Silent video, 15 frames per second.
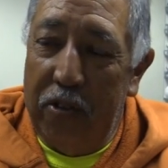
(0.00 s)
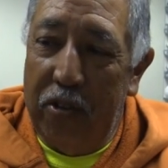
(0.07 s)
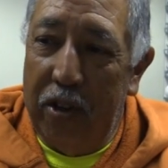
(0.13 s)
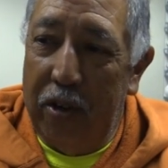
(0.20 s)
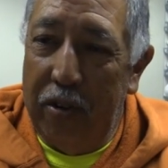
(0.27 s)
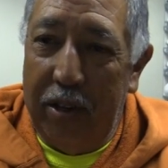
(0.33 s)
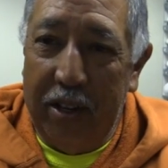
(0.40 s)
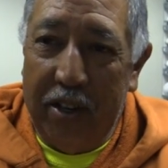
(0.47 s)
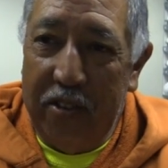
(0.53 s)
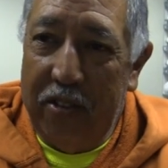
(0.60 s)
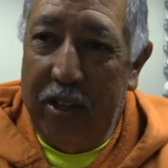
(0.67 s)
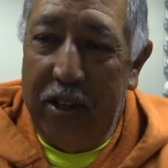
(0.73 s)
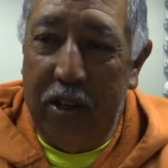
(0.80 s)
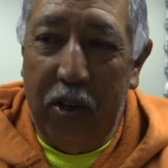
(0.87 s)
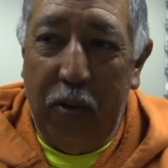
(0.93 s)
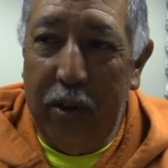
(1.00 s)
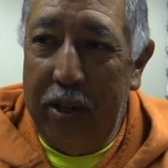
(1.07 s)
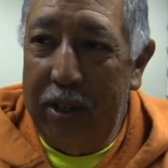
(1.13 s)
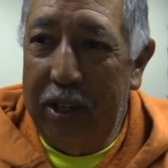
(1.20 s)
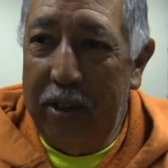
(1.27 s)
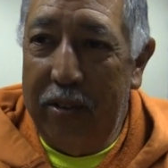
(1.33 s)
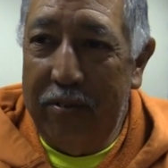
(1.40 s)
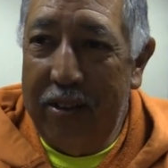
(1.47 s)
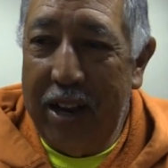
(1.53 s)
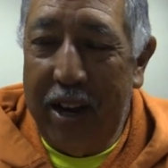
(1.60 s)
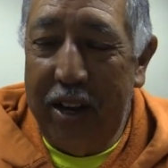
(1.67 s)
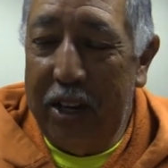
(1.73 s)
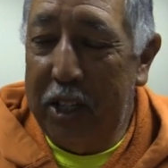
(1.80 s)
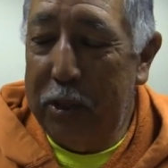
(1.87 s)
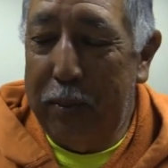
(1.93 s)
So, like I said, no,
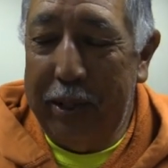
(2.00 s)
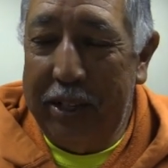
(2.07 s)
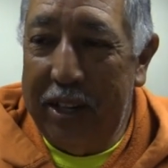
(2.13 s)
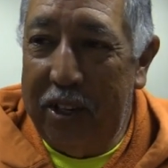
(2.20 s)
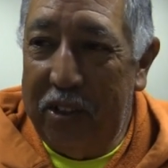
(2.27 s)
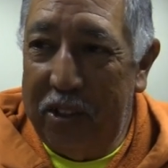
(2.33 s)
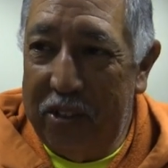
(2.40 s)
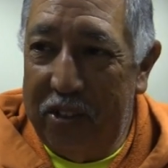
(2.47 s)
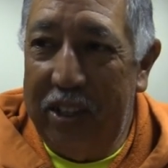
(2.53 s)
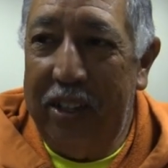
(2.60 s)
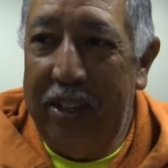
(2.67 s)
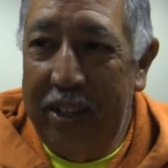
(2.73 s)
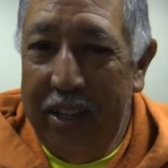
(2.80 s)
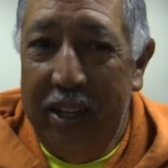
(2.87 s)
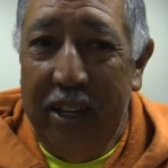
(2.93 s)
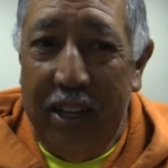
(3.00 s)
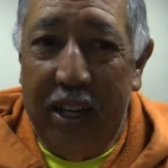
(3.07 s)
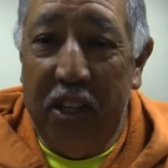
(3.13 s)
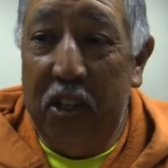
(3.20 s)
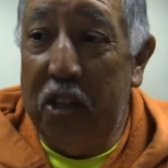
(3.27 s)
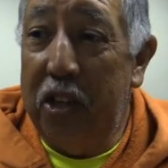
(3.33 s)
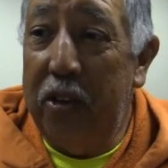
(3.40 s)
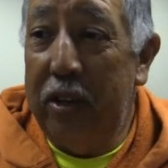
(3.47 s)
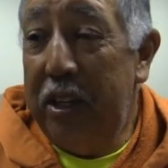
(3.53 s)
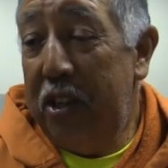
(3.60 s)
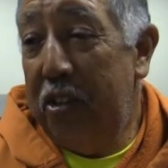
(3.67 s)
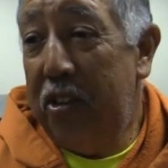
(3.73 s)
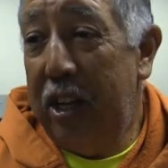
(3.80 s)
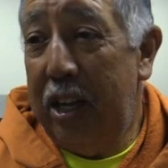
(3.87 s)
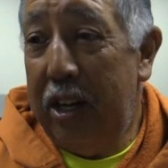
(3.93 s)
high expectations. He just knew he
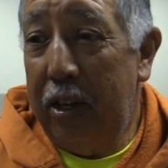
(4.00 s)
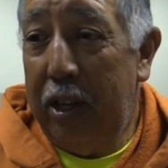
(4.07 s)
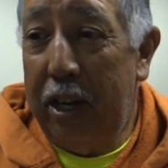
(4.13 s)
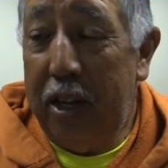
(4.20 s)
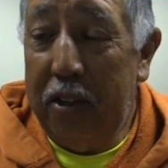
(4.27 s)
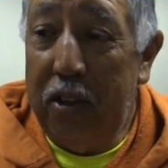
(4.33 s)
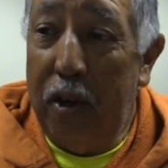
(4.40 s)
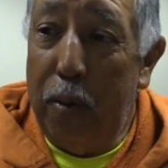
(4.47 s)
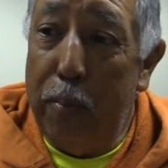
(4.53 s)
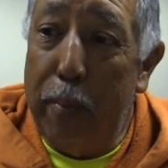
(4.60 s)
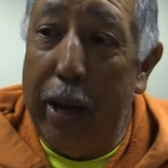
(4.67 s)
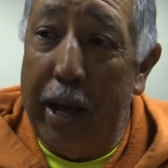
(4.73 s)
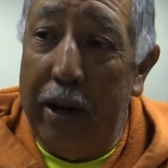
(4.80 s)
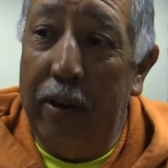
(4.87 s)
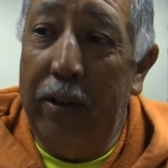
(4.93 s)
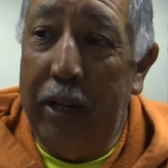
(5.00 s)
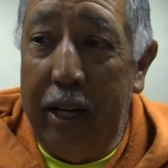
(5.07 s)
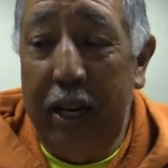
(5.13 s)
just had to get out there and battle.